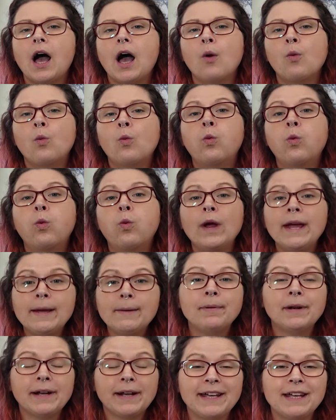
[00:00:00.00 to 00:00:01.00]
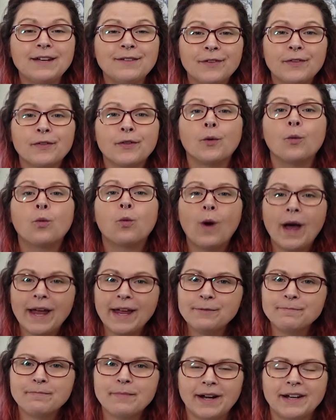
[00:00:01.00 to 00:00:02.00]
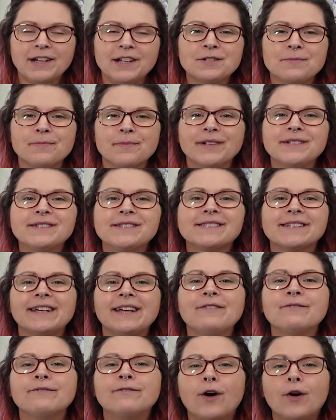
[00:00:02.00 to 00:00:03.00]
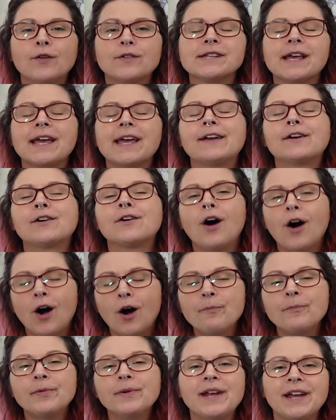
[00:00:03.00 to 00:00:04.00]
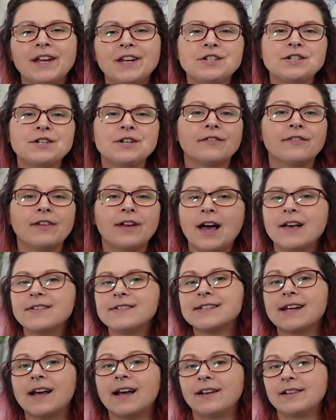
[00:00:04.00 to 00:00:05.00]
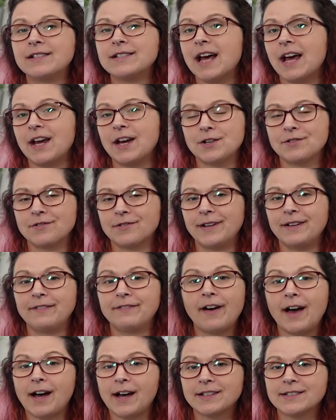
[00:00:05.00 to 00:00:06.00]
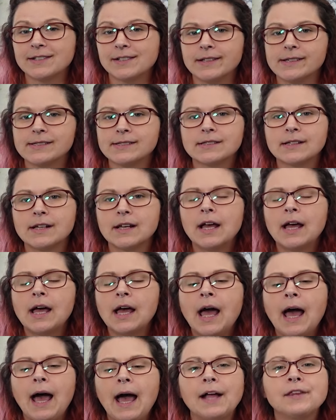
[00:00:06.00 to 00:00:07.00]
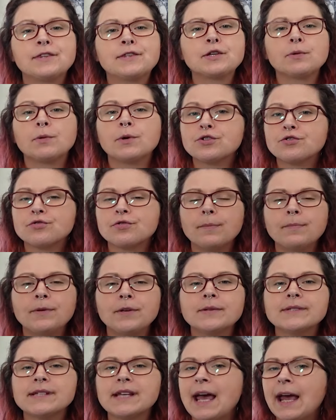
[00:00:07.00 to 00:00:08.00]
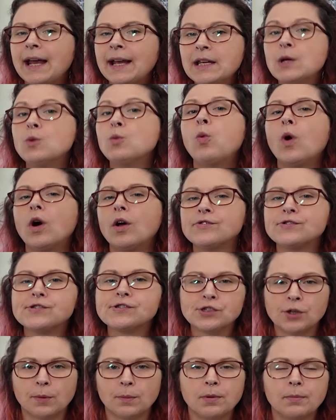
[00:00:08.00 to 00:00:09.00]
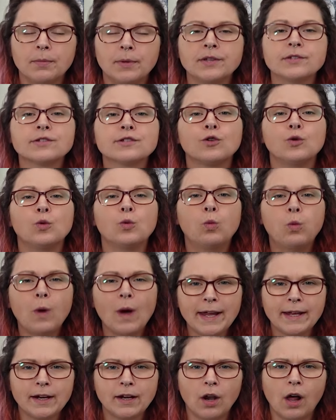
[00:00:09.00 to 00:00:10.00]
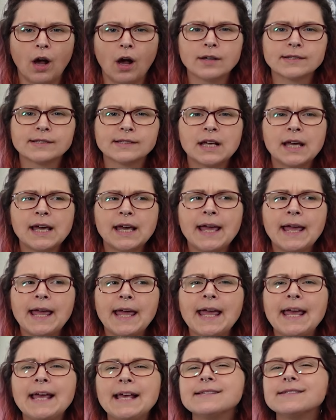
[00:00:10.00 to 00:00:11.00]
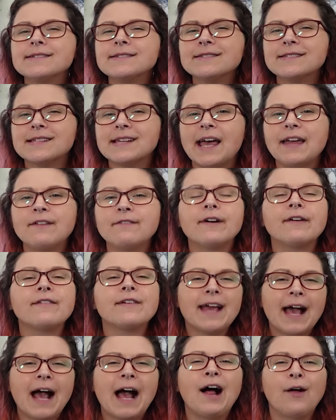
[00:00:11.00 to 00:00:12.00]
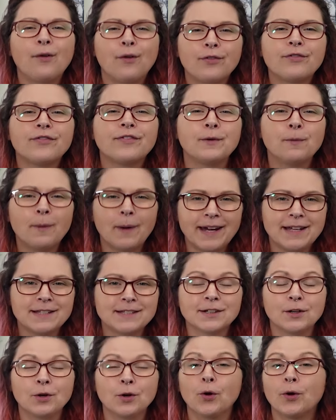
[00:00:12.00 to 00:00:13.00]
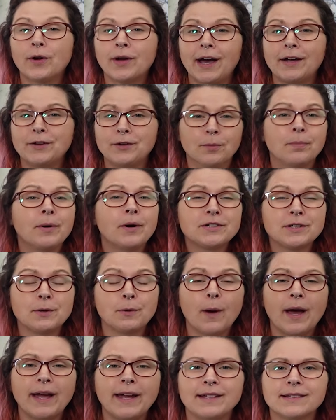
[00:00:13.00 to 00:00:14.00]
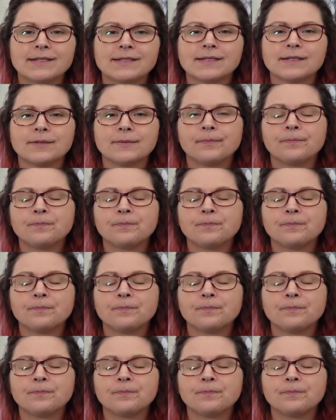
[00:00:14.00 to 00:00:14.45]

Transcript: We believe that weight management involves a combination of lifestyle and dietary factors. And to attribute any one supplement to weight loss isn't a very healthy way to look at your body weight.